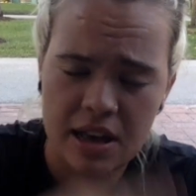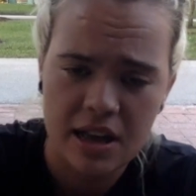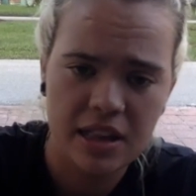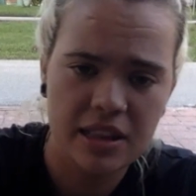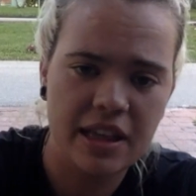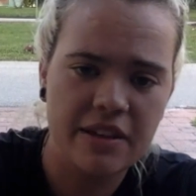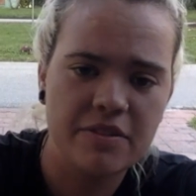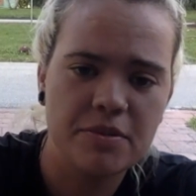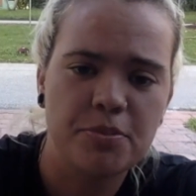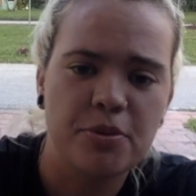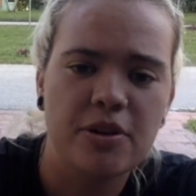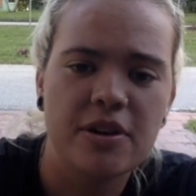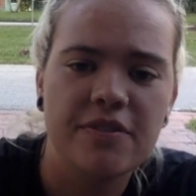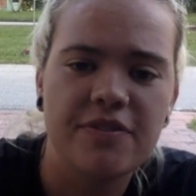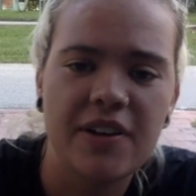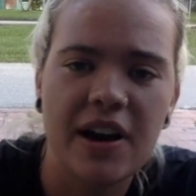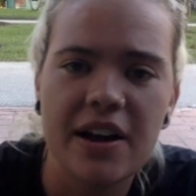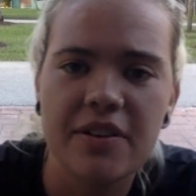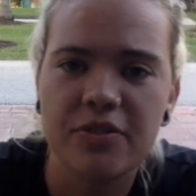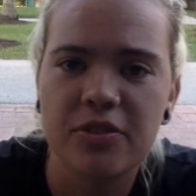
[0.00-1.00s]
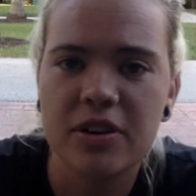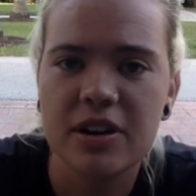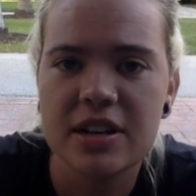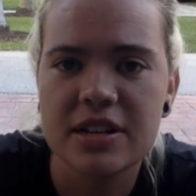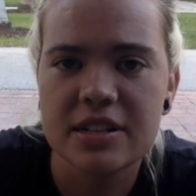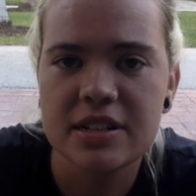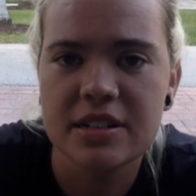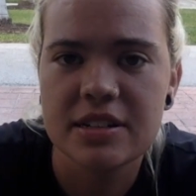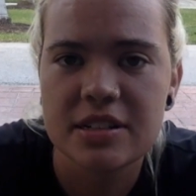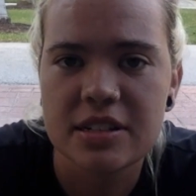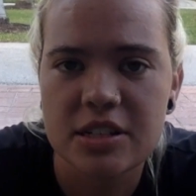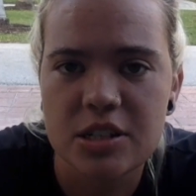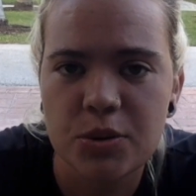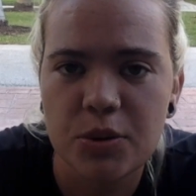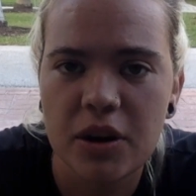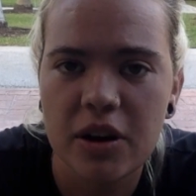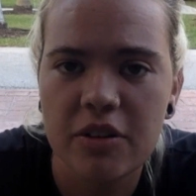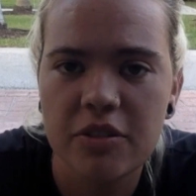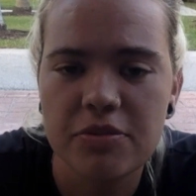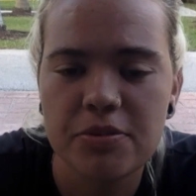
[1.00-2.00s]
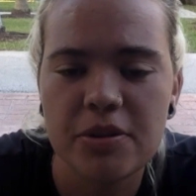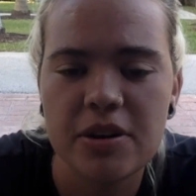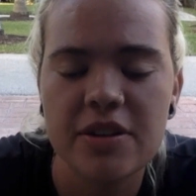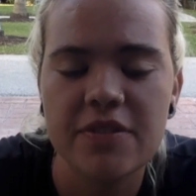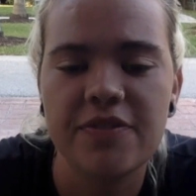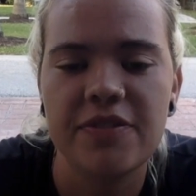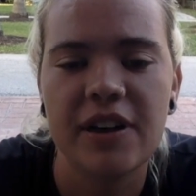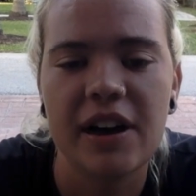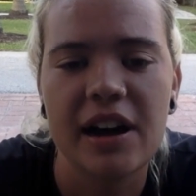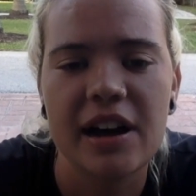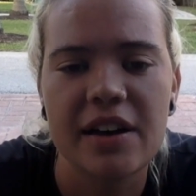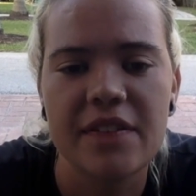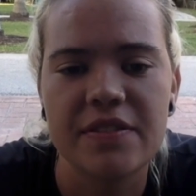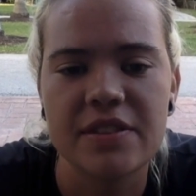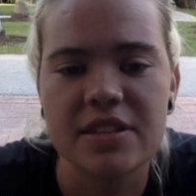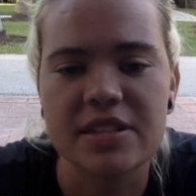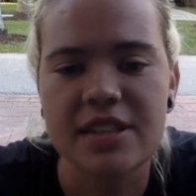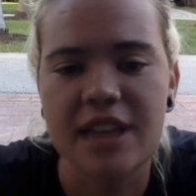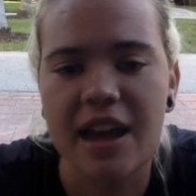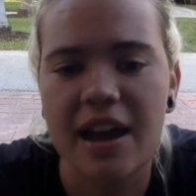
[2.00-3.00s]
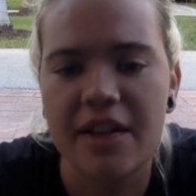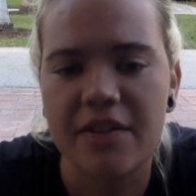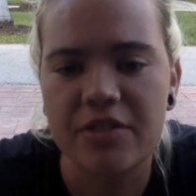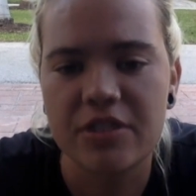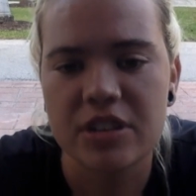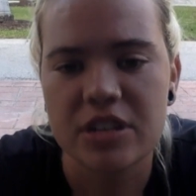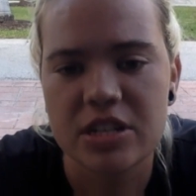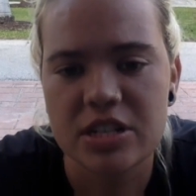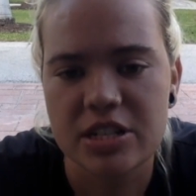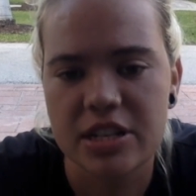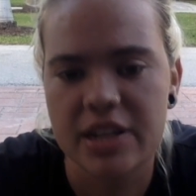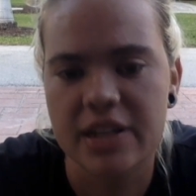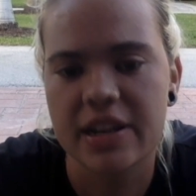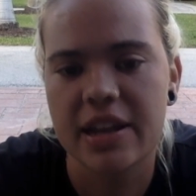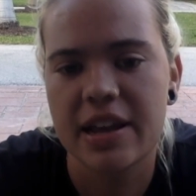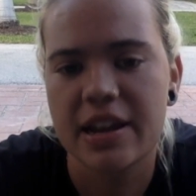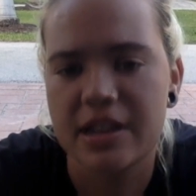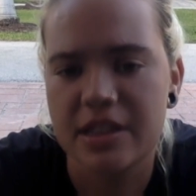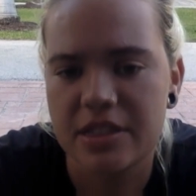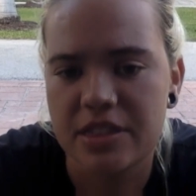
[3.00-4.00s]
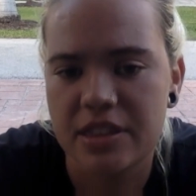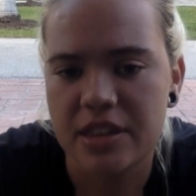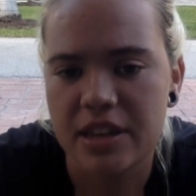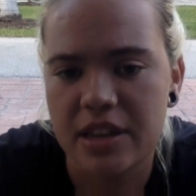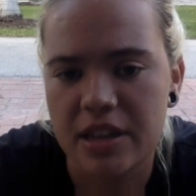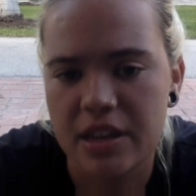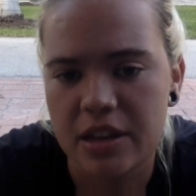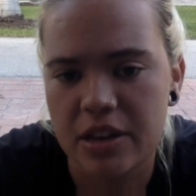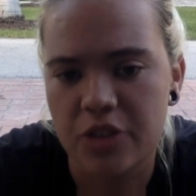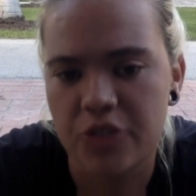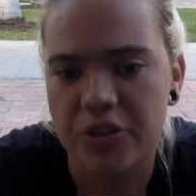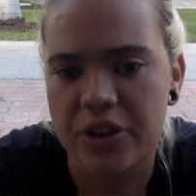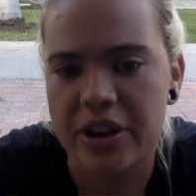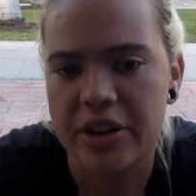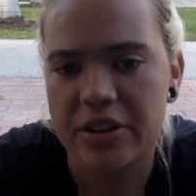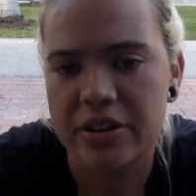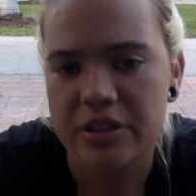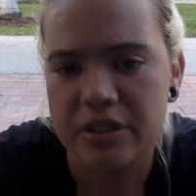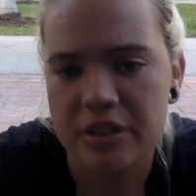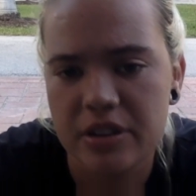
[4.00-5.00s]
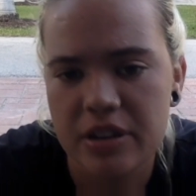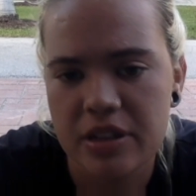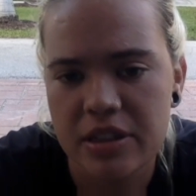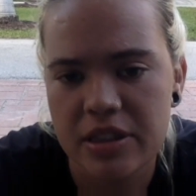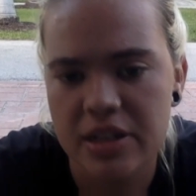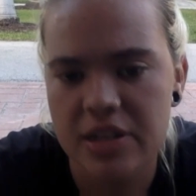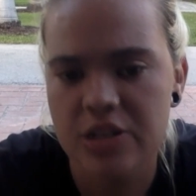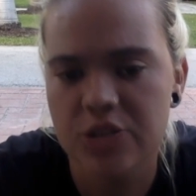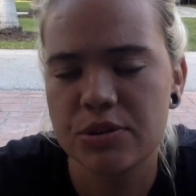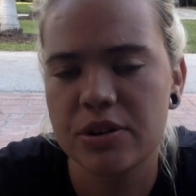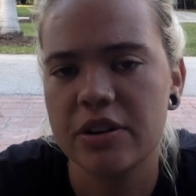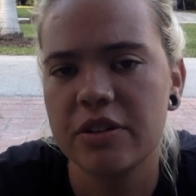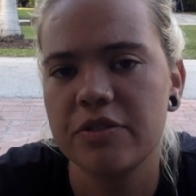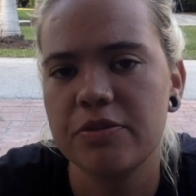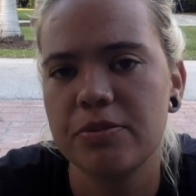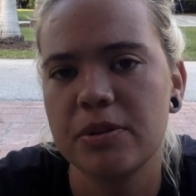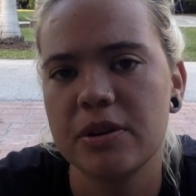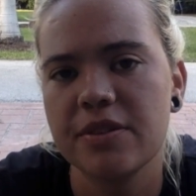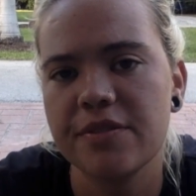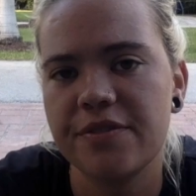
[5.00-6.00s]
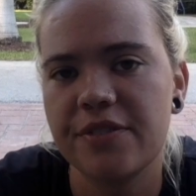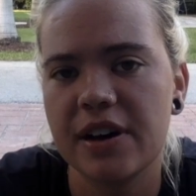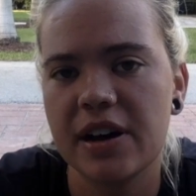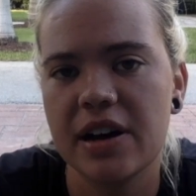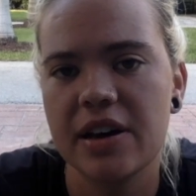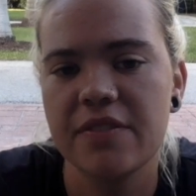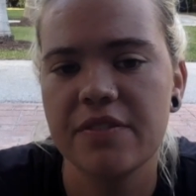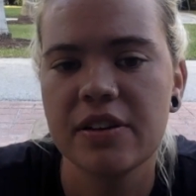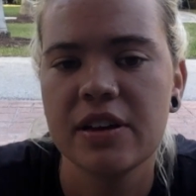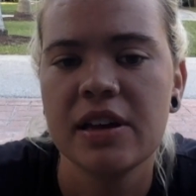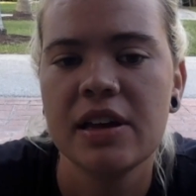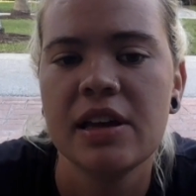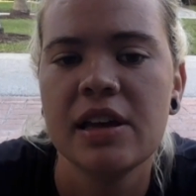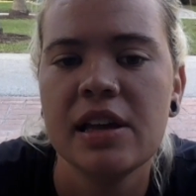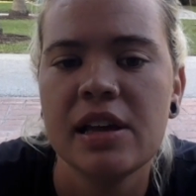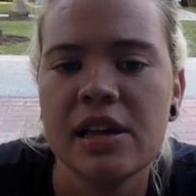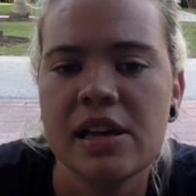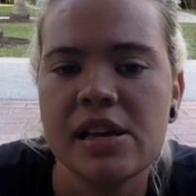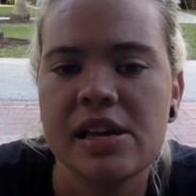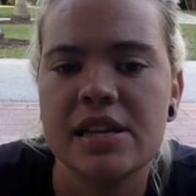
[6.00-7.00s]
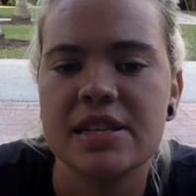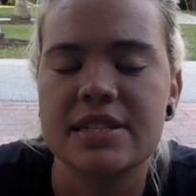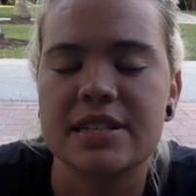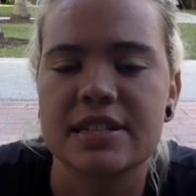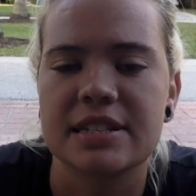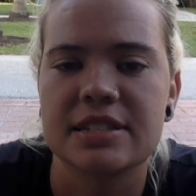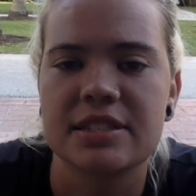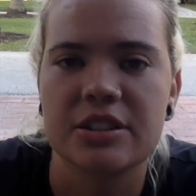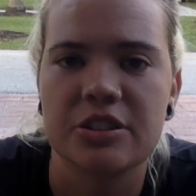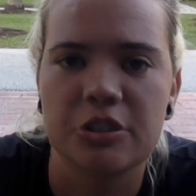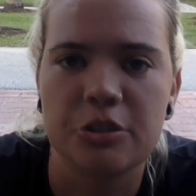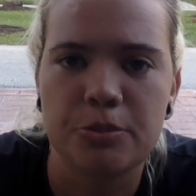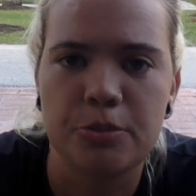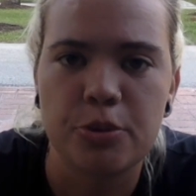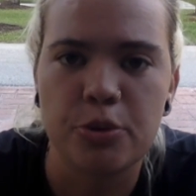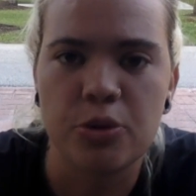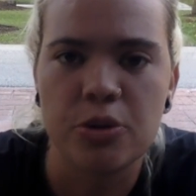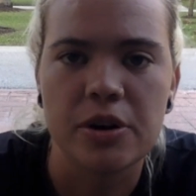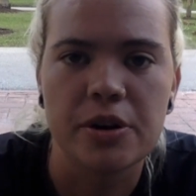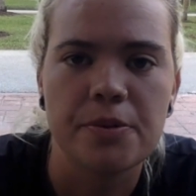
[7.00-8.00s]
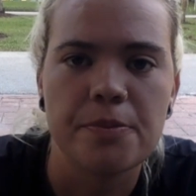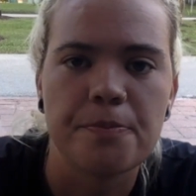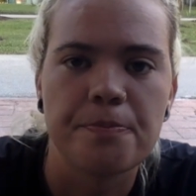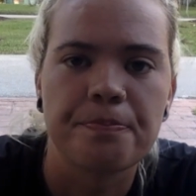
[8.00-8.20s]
11.51 to 12.5 is average, and anything greater than 12.5 is considered poor.